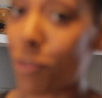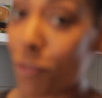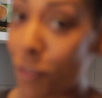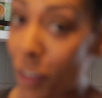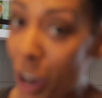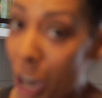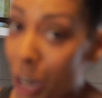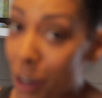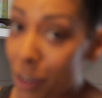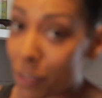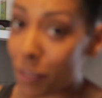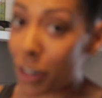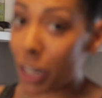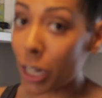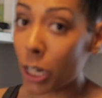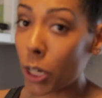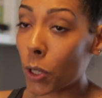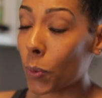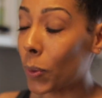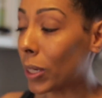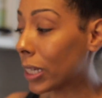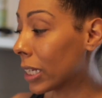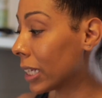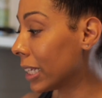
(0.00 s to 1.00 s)
very,
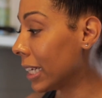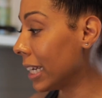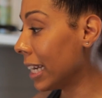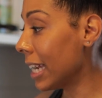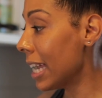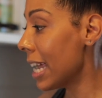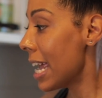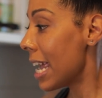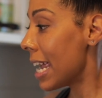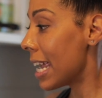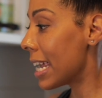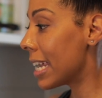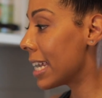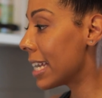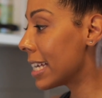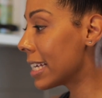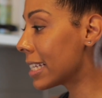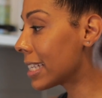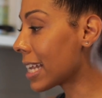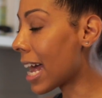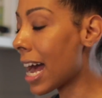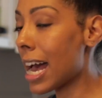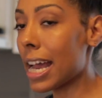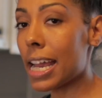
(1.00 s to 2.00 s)
very quickly,
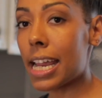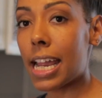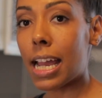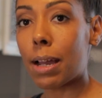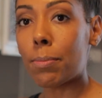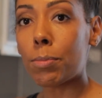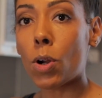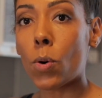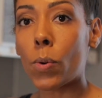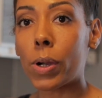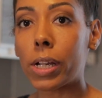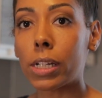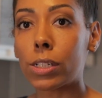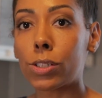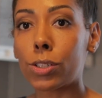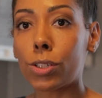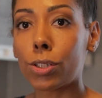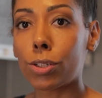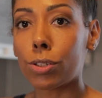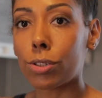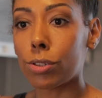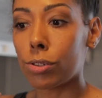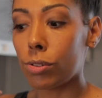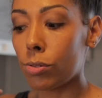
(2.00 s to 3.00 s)
is I am going
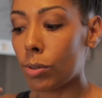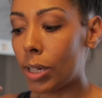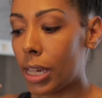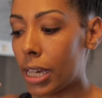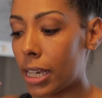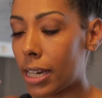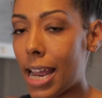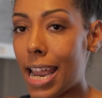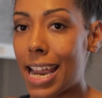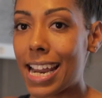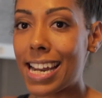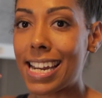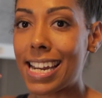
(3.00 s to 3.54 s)
to get a